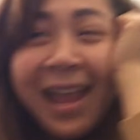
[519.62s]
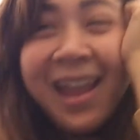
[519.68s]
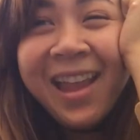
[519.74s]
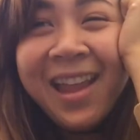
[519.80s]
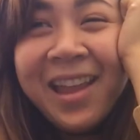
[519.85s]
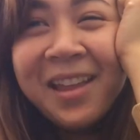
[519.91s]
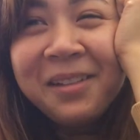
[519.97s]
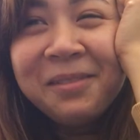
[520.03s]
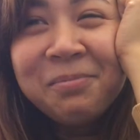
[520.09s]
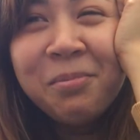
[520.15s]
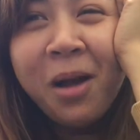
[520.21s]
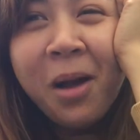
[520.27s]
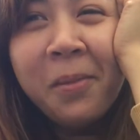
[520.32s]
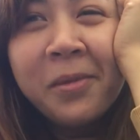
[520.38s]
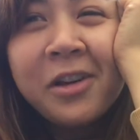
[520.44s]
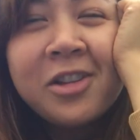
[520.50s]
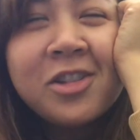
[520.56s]
And
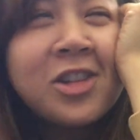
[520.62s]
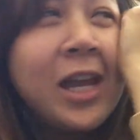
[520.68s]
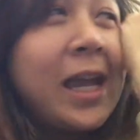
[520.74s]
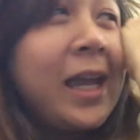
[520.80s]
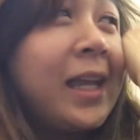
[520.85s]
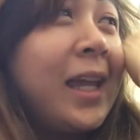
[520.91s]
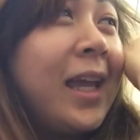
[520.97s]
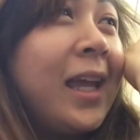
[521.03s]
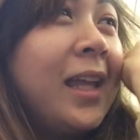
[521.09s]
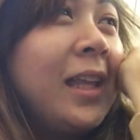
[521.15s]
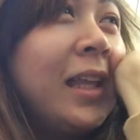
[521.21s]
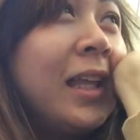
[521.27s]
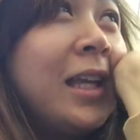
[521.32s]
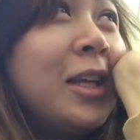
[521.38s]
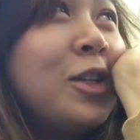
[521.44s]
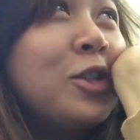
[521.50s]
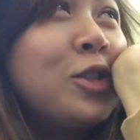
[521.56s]
bomber
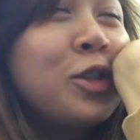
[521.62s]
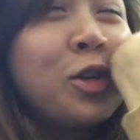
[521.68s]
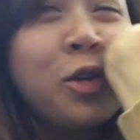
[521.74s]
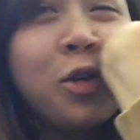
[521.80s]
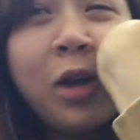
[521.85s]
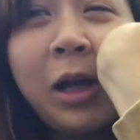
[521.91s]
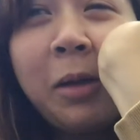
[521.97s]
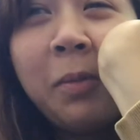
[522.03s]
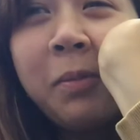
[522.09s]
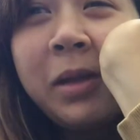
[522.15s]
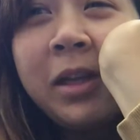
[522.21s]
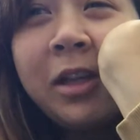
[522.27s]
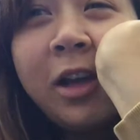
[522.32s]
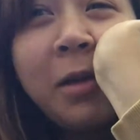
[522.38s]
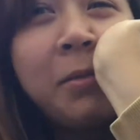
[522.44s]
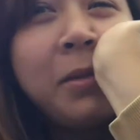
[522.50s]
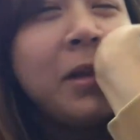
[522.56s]
jacket. So I'll
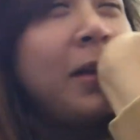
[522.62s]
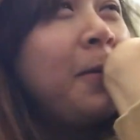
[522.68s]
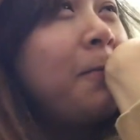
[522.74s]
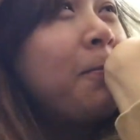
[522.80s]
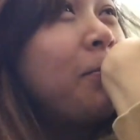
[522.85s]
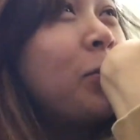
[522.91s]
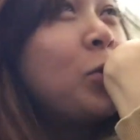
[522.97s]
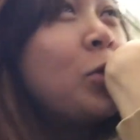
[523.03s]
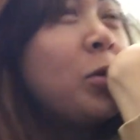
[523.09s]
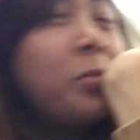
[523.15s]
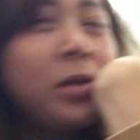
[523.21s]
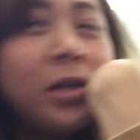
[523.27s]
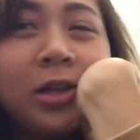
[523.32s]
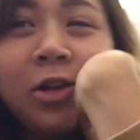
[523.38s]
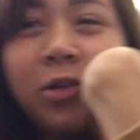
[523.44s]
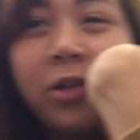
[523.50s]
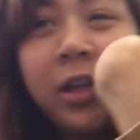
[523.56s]
be coming, we'll
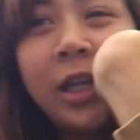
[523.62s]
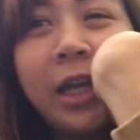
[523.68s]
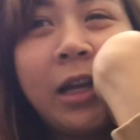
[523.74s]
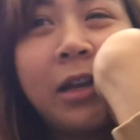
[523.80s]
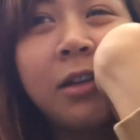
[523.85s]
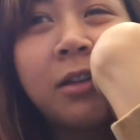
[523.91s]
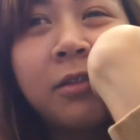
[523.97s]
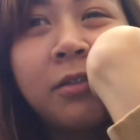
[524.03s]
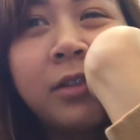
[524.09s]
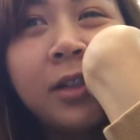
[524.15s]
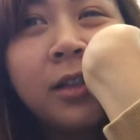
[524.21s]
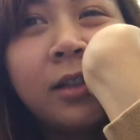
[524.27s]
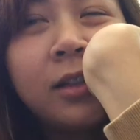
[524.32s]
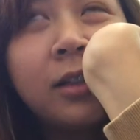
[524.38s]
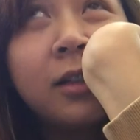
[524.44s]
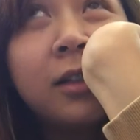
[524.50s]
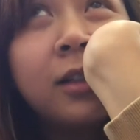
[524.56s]
be going out of
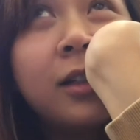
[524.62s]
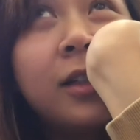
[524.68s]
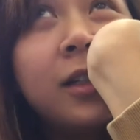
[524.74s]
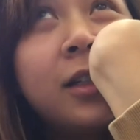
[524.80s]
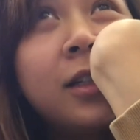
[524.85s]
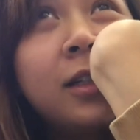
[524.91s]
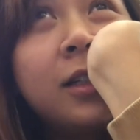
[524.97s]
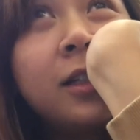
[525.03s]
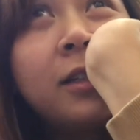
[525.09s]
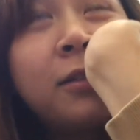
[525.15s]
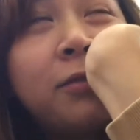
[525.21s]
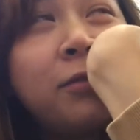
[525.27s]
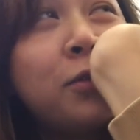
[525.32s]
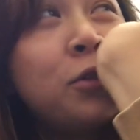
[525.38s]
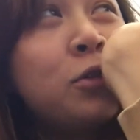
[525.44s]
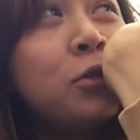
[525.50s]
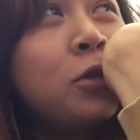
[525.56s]
the, the
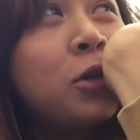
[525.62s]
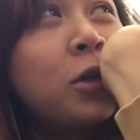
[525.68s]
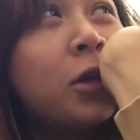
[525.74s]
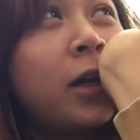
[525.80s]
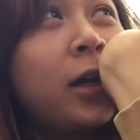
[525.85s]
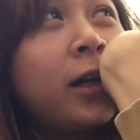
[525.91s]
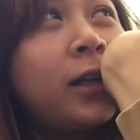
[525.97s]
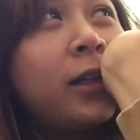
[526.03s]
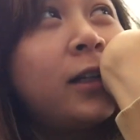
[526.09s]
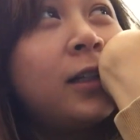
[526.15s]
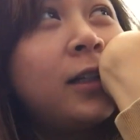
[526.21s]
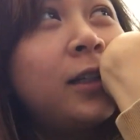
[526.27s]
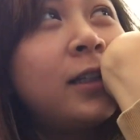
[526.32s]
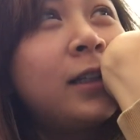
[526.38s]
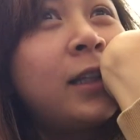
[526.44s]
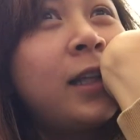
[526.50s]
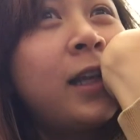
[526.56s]
food court.
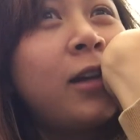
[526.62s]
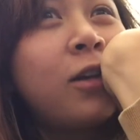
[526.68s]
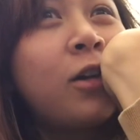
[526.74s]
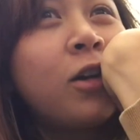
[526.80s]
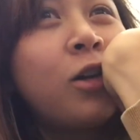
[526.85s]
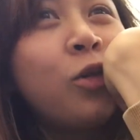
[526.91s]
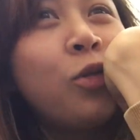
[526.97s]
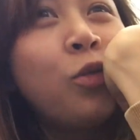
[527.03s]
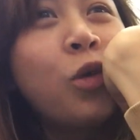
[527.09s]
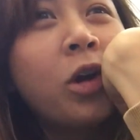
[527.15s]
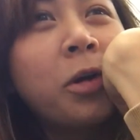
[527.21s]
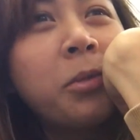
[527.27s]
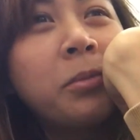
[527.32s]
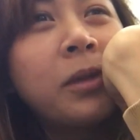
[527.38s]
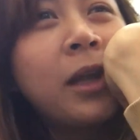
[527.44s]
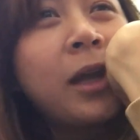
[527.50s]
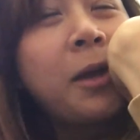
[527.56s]
They're all
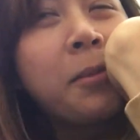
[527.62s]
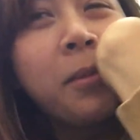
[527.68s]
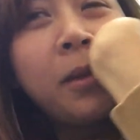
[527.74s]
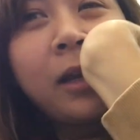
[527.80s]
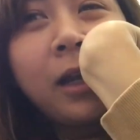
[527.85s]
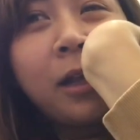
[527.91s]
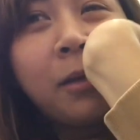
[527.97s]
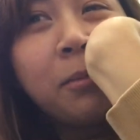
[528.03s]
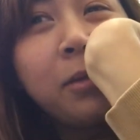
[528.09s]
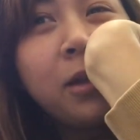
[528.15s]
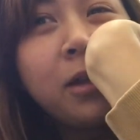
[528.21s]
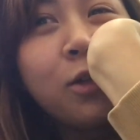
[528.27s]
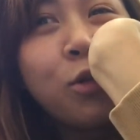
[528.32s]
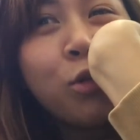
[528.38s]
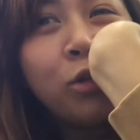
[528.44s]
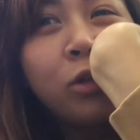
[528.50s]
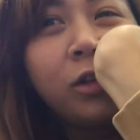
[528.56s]
warmed up and I'll
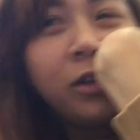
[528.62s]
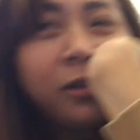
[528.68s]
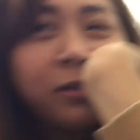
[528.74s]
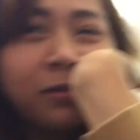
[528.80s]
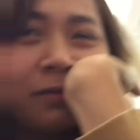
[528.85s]
be cold.